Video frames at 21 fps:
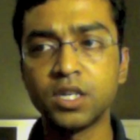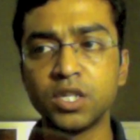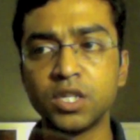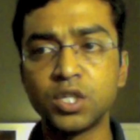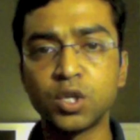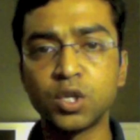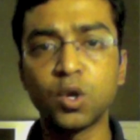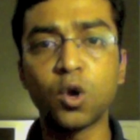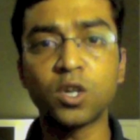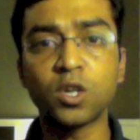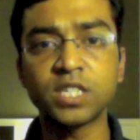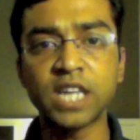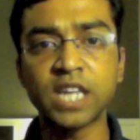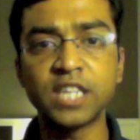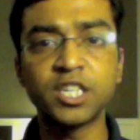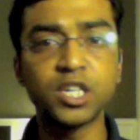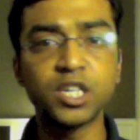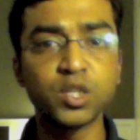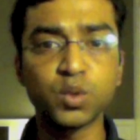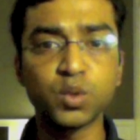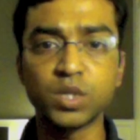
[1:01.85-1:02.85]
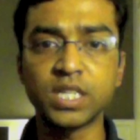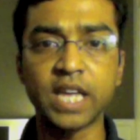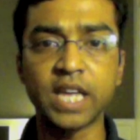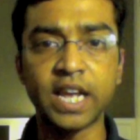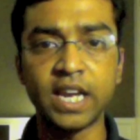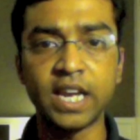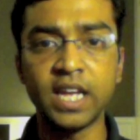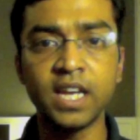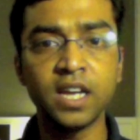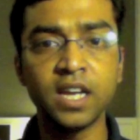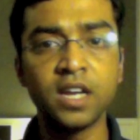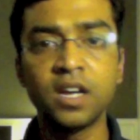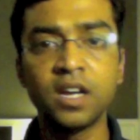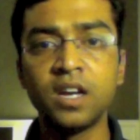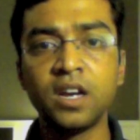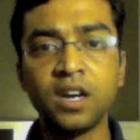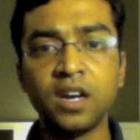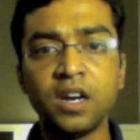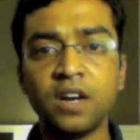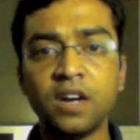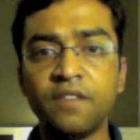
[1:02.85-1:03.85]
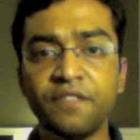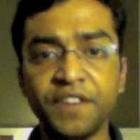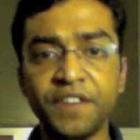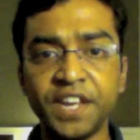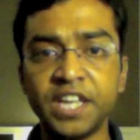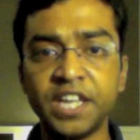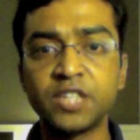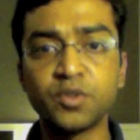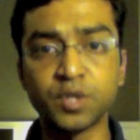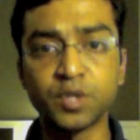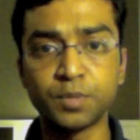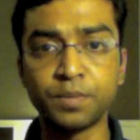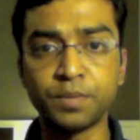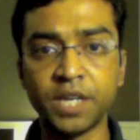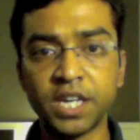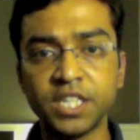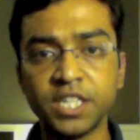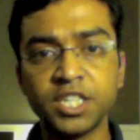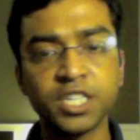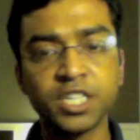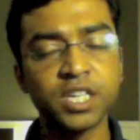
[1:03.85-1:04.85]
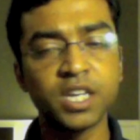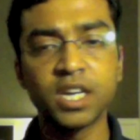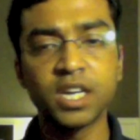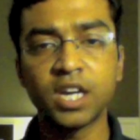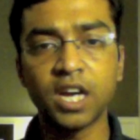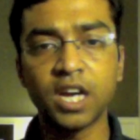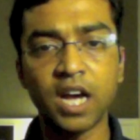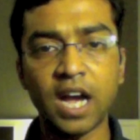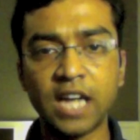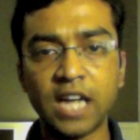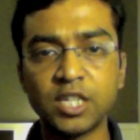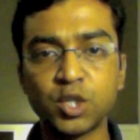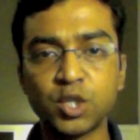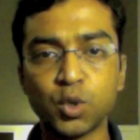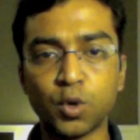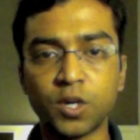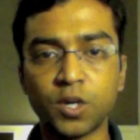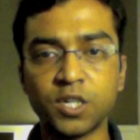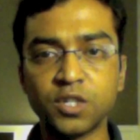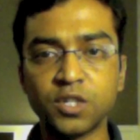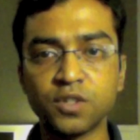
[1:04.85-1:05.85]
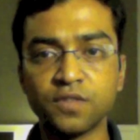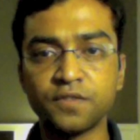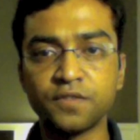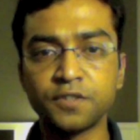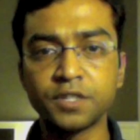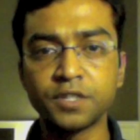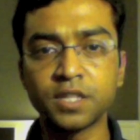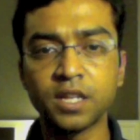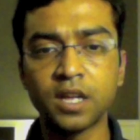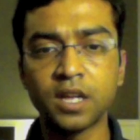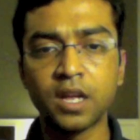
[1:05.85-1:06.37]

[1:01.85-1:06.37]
So Los Angeles was LA, Phoenix was PH, and so on and so forth.